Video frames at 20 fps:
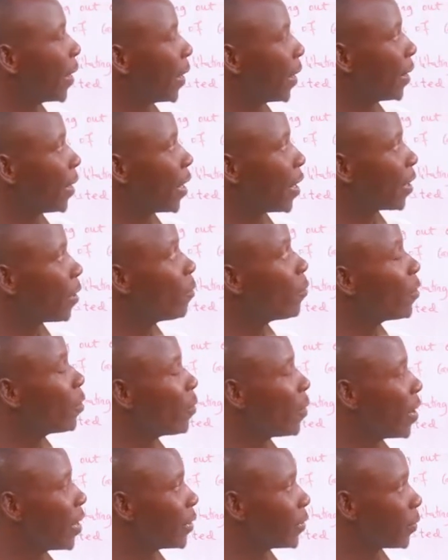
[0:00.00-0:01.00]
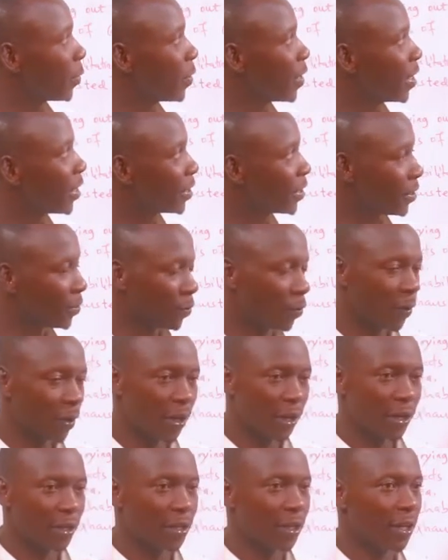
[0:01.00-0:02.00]
in a good way, so that we
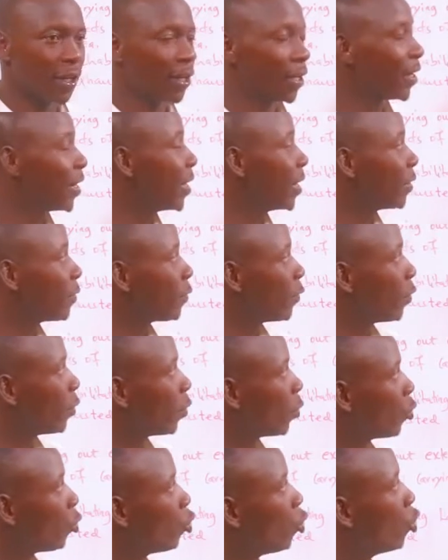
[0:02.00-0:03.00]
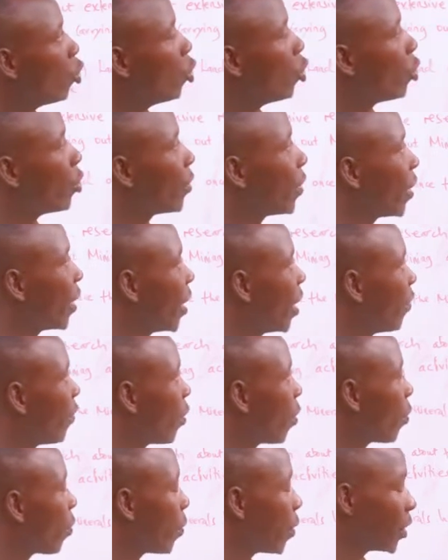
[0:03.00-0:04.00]
can be ready for the
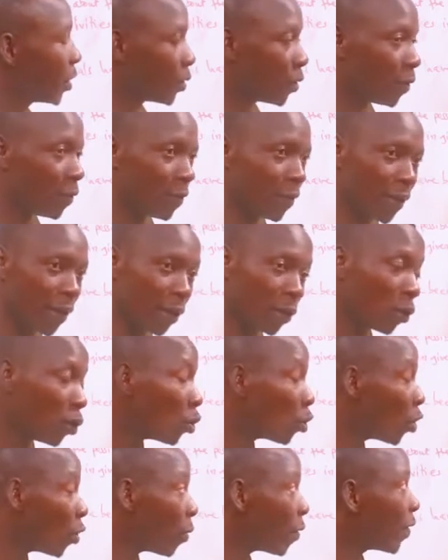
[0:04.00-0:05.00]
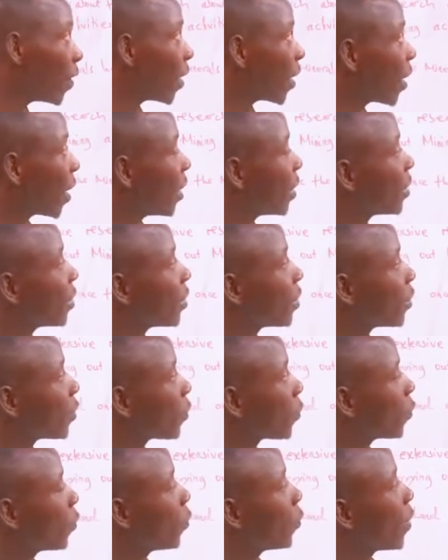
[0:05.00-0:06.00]
development of the economy of the country
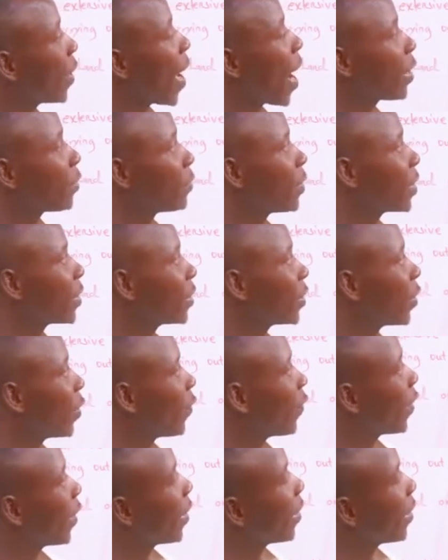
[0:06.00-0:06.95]
through the attraction of